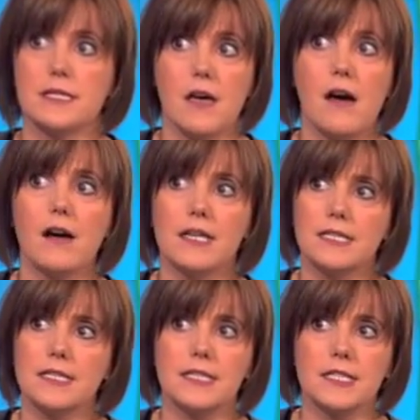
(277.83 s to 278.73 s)
It's the
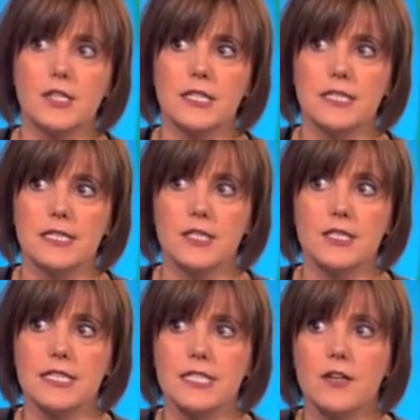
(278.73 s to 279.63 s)
highest since
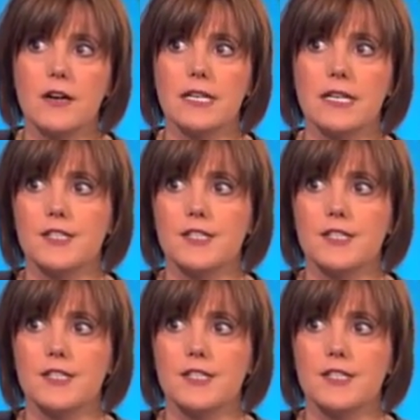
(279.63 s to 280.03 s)
1999,